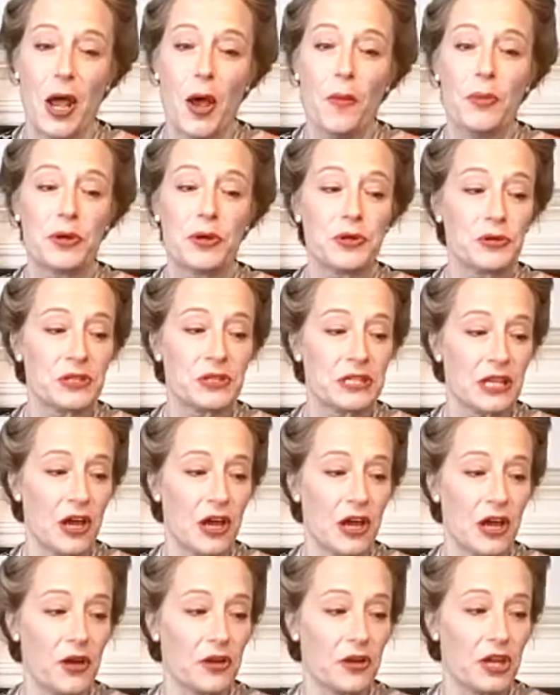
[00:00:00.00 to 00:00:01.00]
but
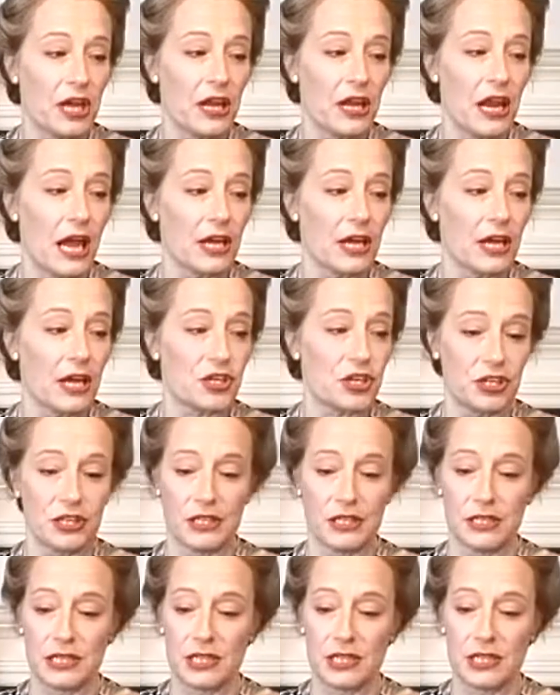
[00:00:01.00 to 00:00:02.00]
also
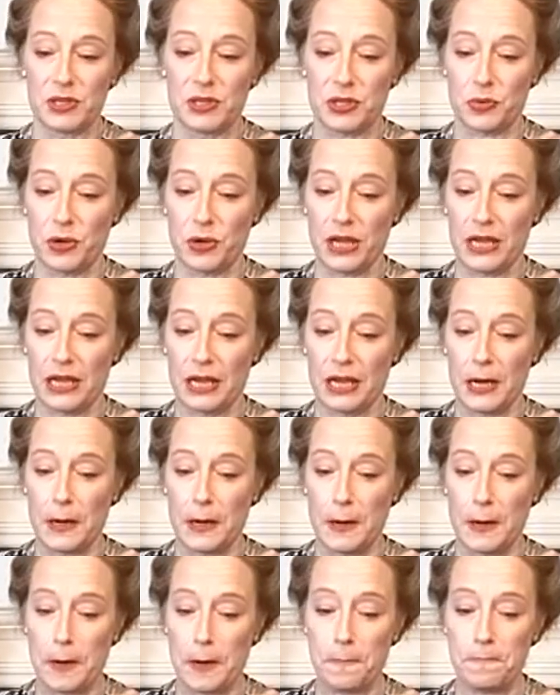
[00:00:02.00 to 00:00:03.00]
connections
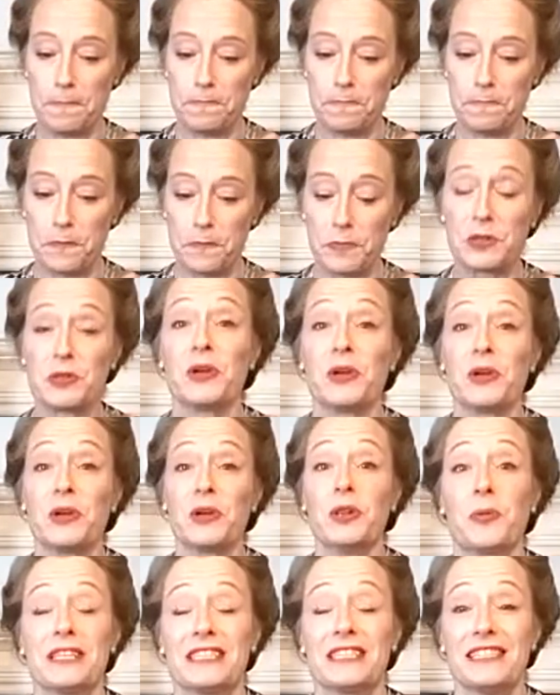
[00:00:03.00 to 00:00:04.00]
between the
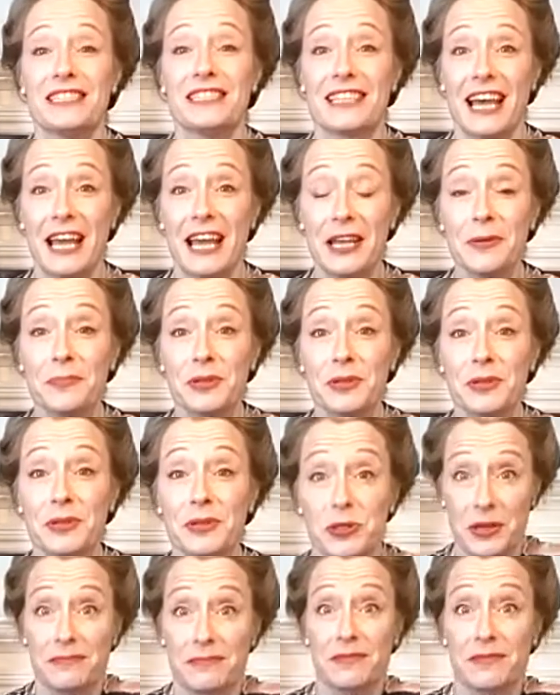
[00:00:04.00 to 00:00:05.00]
present day,
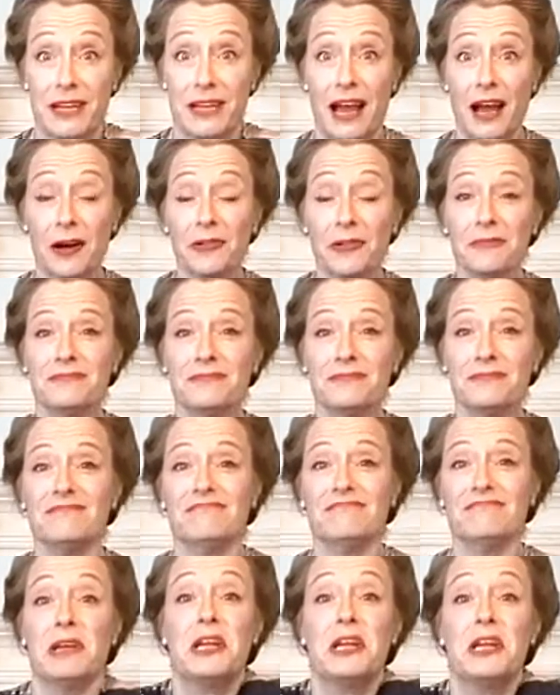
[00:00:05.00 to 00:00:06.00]
between now,
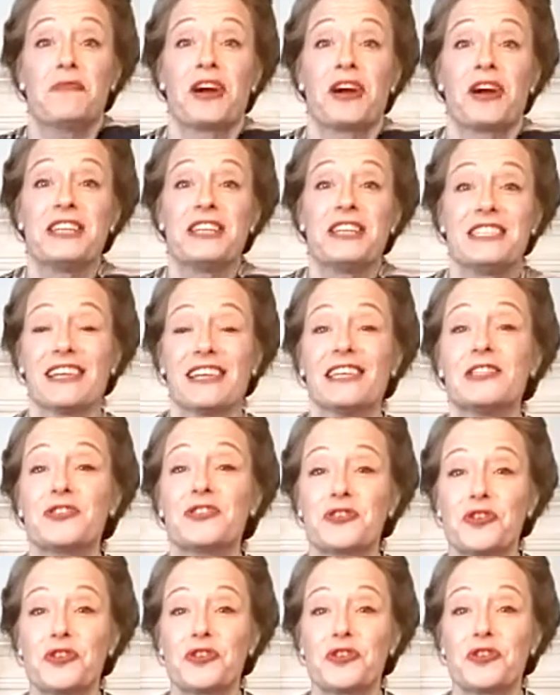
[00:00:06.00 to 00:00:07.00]
me writing a
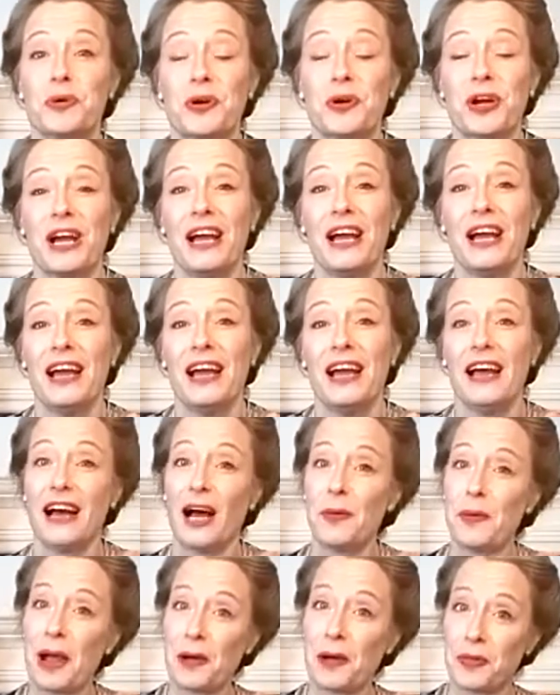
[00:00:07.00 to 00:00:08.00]
history book
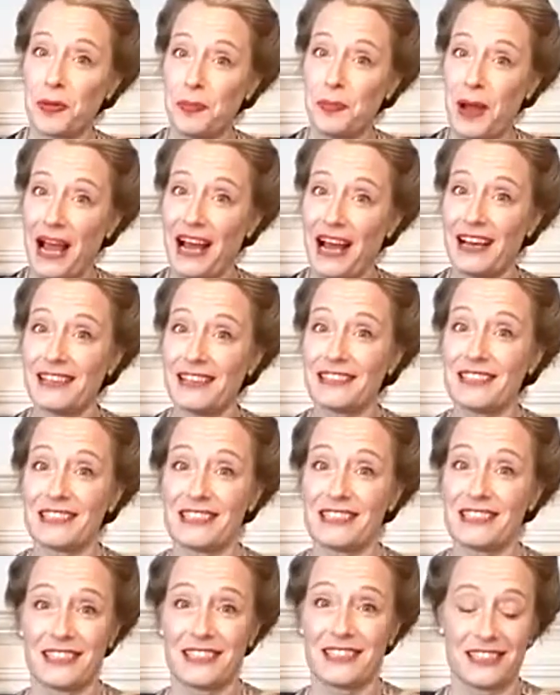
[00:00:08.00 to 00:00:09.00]
about the
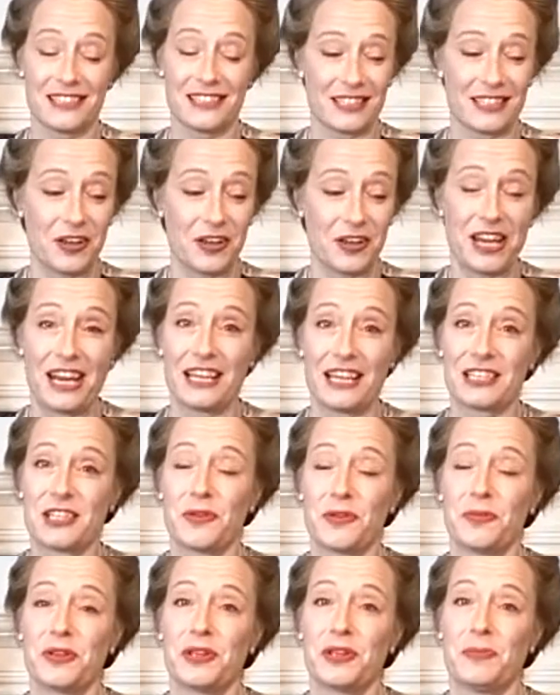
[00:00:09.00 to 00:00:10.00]
past, so
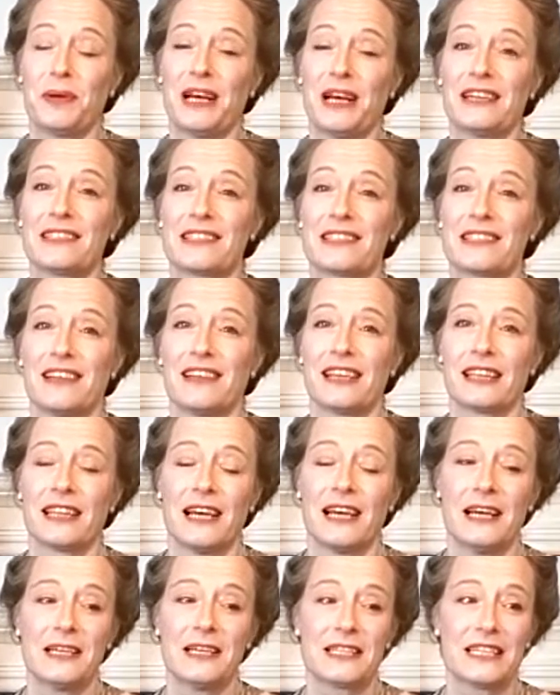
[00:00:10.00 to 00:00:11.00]
connecting with the past like
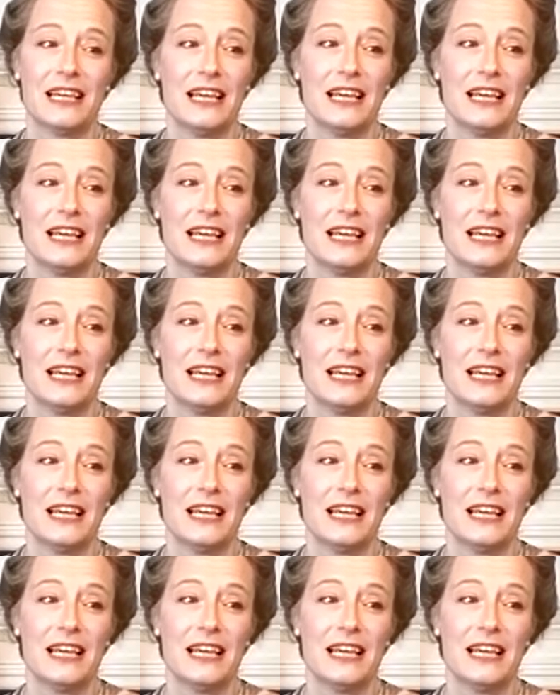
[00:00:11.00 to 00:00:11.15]
that,